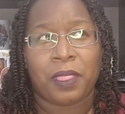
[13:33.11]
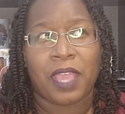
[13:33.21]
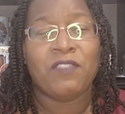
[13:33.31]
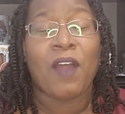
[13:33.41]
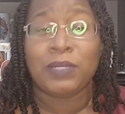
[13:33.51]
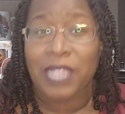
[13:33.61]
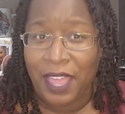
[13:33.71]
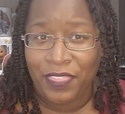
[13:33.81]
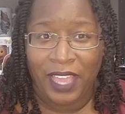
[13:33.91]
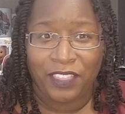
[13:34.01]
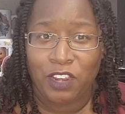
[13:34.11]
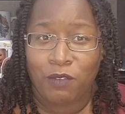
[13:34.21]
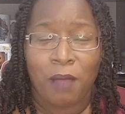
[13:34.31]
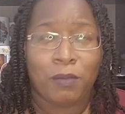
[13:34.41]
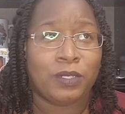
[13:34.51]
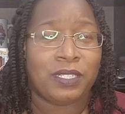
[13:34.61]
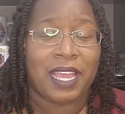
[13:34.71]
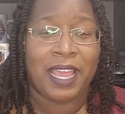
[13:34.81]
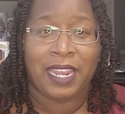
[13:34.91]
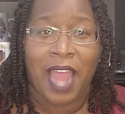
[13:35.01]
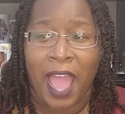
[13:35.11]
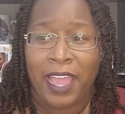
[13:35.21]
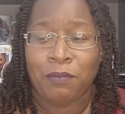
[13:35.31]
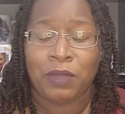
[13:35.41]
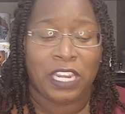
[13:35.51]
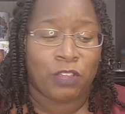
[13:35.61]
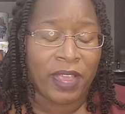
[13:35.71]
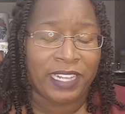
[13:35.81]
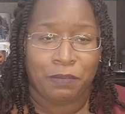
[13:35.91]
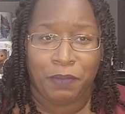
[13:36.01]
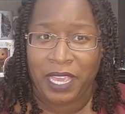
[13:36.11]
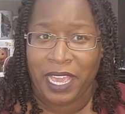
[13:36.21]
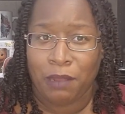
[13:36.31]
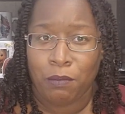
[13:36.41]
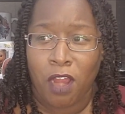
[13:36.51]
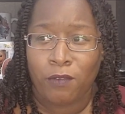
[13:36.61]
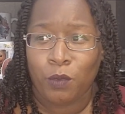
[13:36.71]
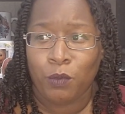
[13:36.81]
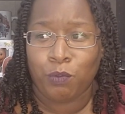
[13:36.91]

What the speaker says: If I was Anthony Ramos and I am getting ready to be in a Marvel